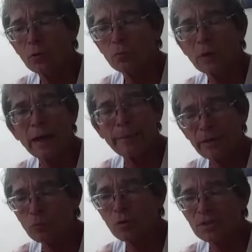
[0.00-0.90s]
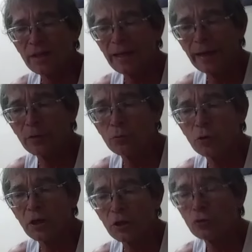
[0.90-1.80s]
What I mean, what's the kangaroo
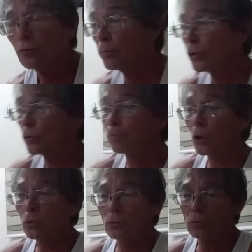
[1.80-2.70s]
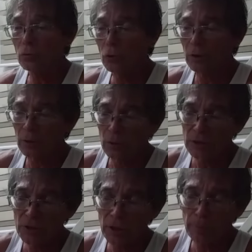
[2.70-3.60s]
gonna do? Build a boat? Look, he's
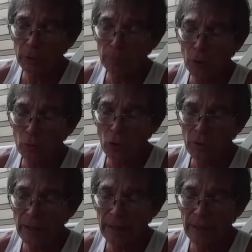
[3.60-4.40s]
gonna build a boat. Okay,